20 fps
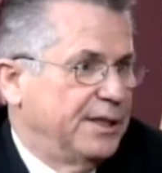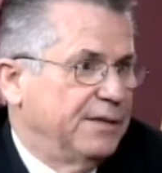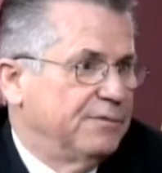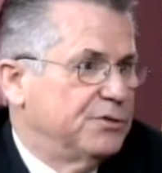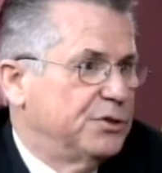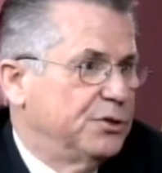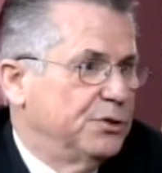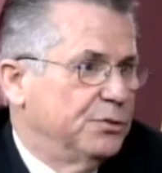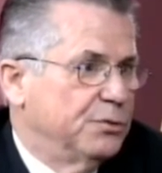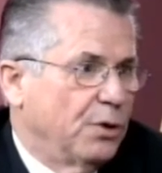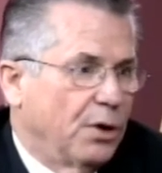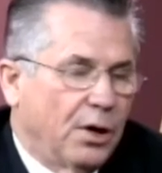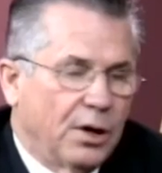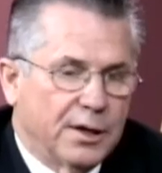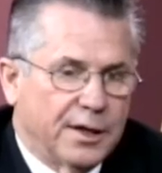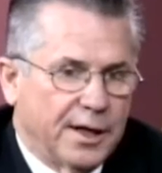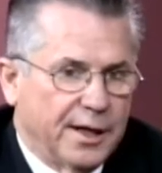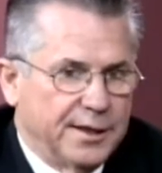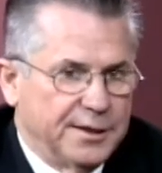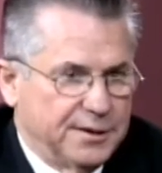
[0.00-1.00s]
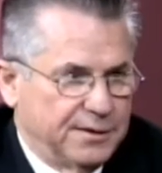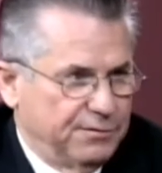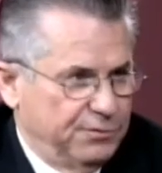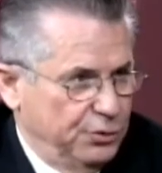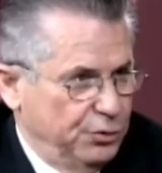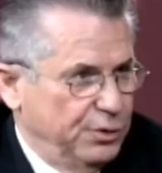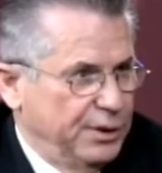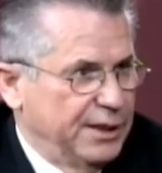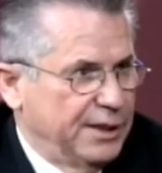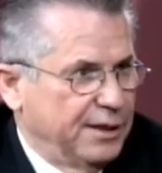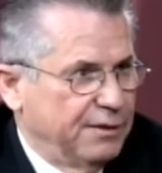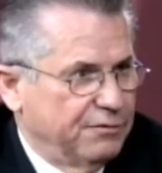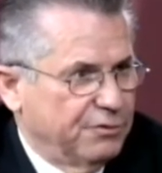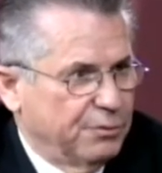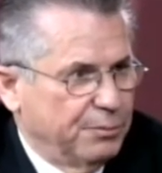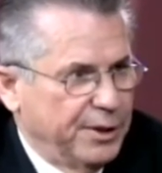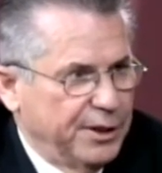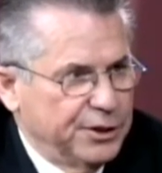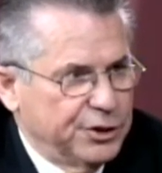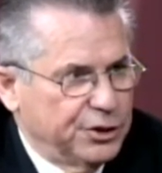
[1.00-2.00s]
gives you all kinds of unique
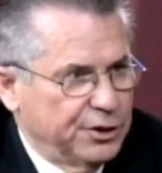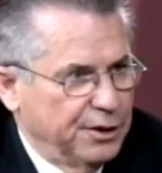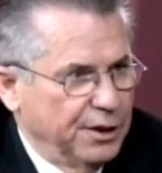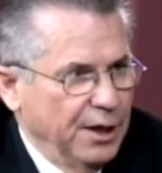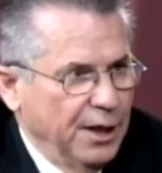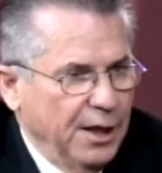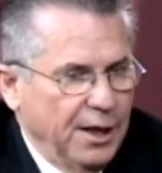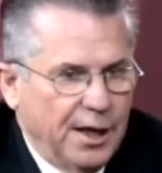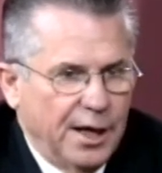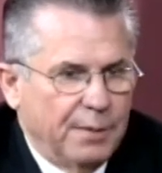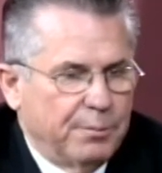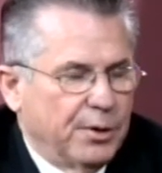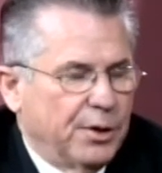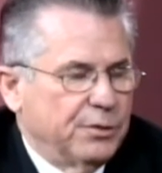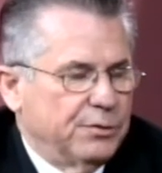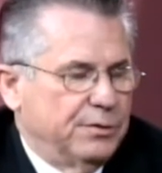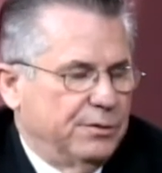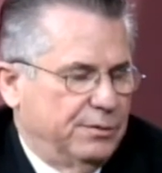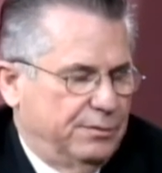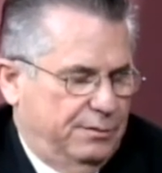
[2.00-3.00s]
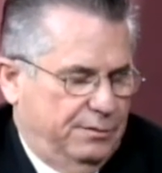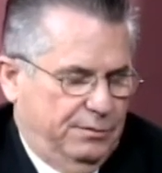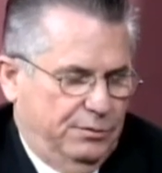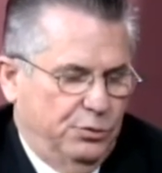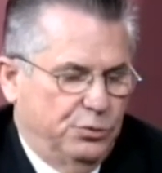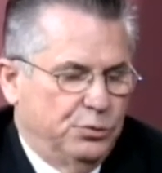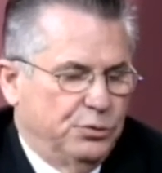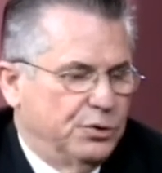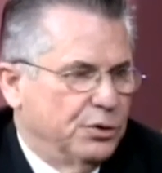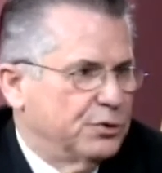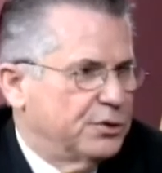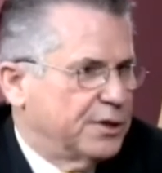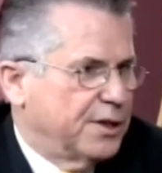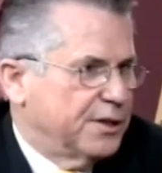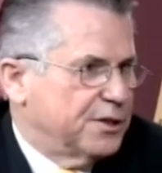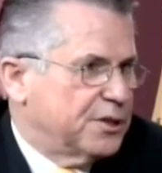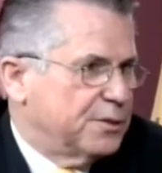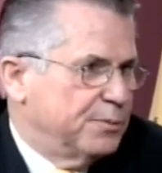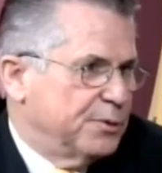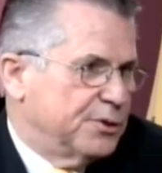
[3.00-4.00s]
information about who those
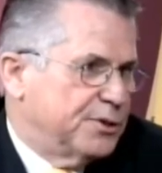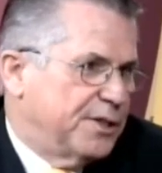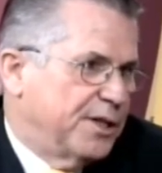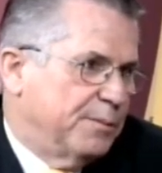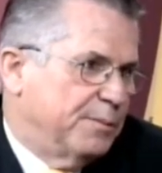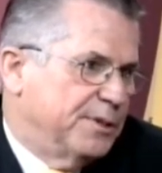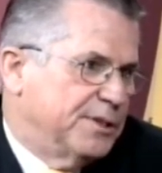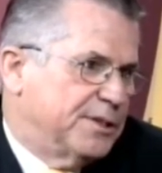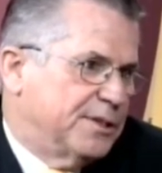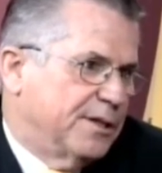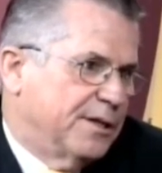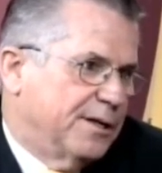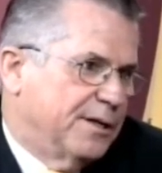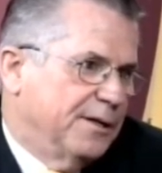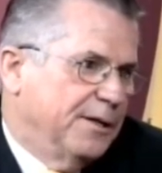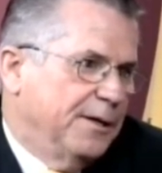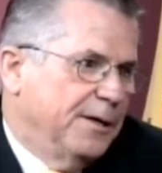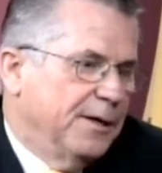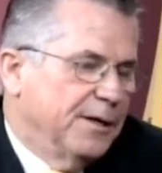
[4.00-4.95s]
customer segments are.